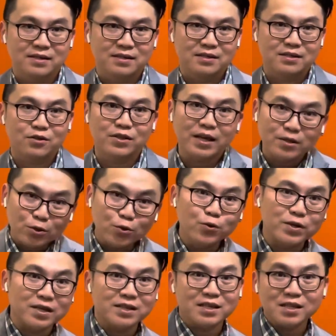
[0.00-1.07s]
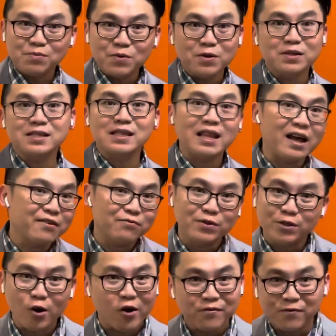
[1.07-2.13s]
So they too can experience life with
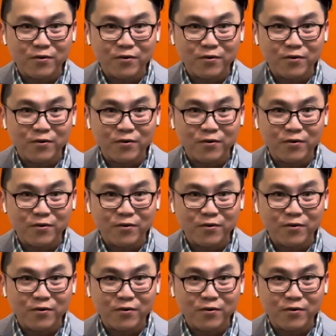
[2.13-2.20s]
God